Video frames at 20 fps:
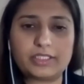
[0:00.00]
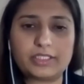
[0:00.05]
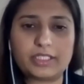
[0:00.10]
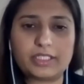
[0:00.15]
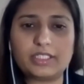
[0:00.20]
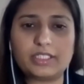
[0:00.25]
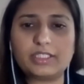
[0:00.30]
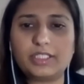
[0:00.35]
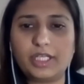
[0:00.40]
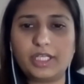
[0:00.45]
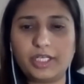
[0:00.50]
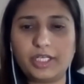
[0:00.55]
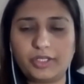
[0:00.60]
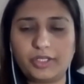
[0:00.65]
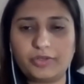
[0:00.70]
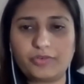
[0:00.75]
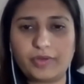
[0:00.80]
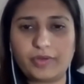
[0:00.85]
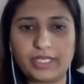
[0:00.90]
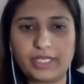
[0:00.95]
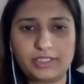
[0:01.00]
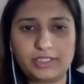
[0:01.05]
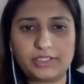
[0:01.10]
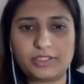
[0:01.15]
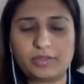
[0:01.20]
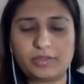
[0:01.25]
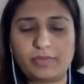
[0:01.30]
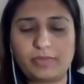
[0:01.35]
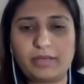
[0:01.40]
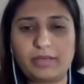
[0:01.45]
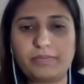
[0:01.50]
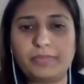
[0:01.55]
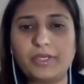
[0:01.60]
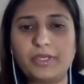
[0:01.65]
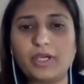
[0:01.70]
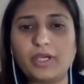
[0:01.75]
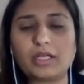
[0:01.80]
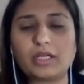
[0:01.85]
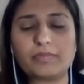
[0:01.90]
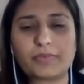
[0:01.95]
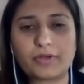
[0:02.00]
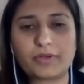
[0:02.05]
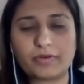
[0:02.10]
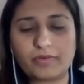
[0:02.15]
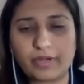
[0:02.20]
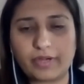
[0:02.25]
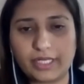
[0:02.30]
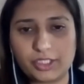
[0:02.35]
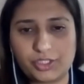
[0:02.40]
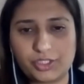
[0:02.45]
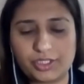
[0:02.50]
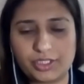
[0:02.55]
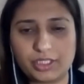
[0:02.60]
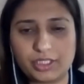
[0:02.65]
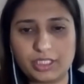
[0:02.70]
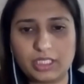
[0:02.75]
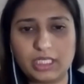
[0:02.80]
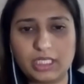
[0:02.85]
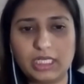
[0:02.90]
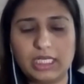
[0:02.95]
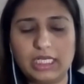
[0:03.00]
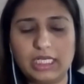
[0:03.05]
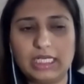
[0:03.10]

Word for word: to continue trastuzumab beyond progression.